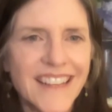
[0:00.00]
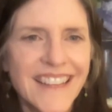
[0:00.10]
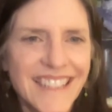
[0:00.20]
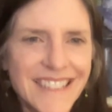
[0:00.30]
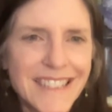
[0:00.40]

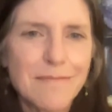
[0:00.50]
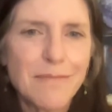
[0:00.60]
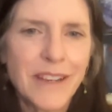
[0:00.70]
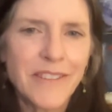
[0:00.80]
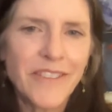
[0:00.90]
This,
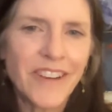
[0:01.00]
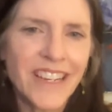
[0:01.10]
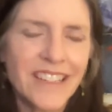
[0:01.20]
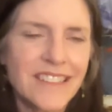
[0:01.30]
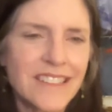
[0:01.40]
my
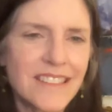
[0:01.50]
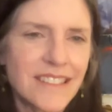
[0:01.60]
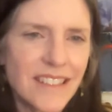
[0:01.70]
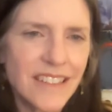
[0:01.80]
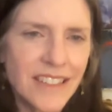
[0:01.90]

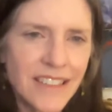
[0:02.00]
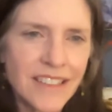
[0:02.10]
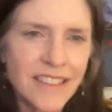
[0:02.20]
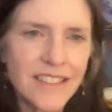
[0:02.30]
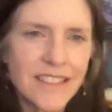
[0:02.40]
friends,
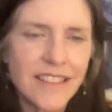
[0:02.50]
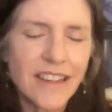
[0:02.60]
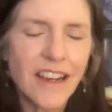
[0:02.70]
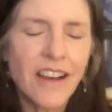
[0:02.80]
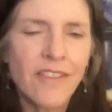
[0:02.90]
is
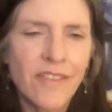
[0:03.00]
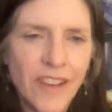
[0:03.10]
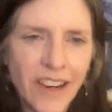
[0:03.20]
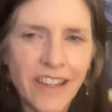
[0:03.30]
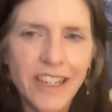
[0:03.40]
a
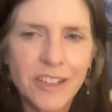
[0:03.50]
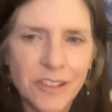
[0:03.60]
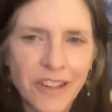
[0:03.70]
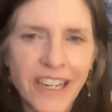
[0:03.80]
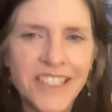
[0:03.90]
very
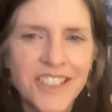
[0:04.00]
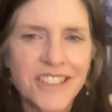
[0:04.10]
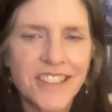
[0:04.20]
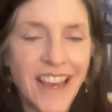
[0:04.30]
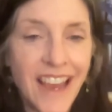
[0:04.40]

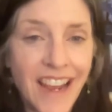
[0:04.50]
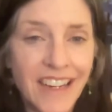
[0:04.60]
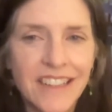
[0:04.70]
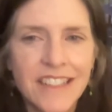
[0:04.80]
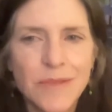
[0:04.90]
courageous
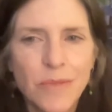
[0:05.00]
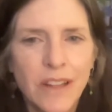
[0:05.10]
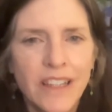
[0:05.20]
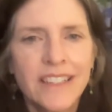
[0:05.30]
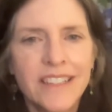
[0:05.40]
act, this
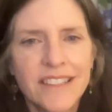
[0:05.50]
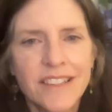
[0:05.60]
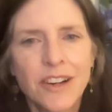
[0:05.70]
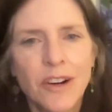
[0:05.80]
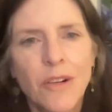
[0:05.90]
willingness
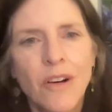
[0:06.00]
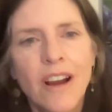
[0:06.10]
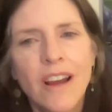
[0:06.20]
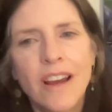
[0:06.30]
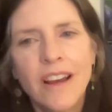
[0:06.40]
to go
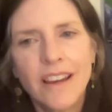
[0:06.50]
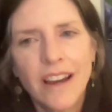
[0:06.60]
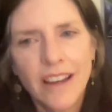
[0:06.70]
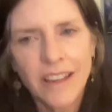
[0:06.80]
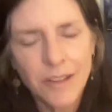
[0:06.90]

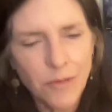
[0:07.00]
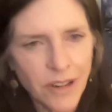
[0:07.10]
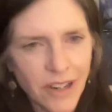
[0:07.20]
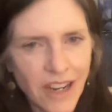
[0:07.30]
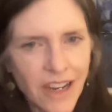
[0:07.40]

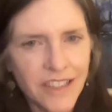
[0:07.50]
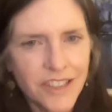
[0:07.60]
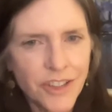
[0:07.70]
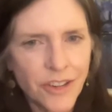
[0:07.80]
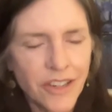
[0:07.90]
inward on a
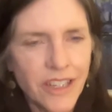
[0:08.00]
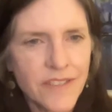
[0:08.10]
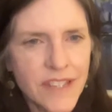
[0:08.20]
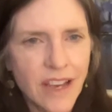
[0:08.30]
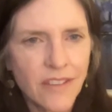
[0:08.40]
journey
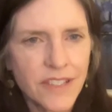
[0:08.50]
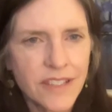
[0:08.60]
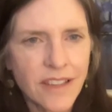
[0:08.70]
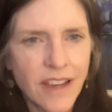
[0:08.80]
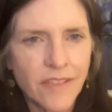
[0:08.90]
of
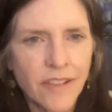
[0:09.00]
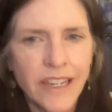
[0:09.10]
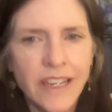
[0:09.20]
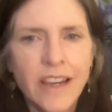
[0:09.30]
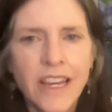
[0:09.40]

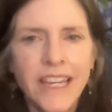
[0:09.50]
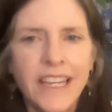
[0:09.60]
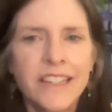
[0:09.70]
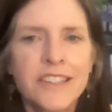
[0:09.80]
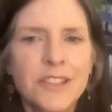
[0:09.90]
self-discovery
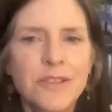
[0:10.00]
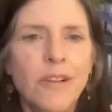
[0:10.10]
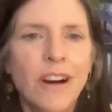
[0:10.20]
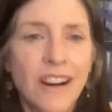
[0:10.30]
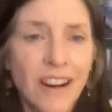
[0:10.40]
into
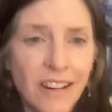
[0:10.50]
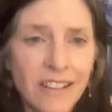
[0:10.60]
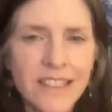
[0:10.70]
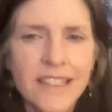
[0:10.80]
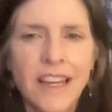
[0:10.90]
our
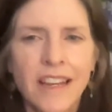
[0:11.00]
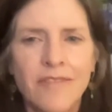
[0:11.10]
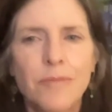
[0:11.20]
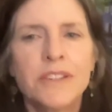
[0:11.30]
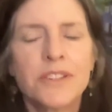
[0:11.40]
hearts that
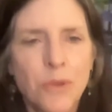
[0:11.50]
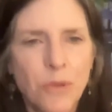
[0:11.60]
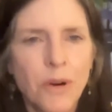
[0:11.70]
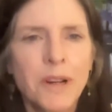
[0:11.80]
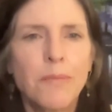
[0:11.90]
have been
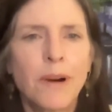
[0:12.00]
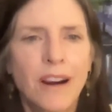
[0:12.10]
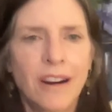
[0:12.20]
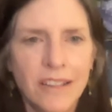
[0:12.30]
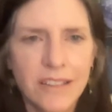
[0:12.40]
torn
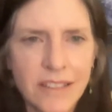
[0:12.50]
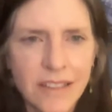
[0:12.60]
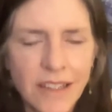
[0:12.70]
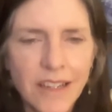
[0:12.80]
apart,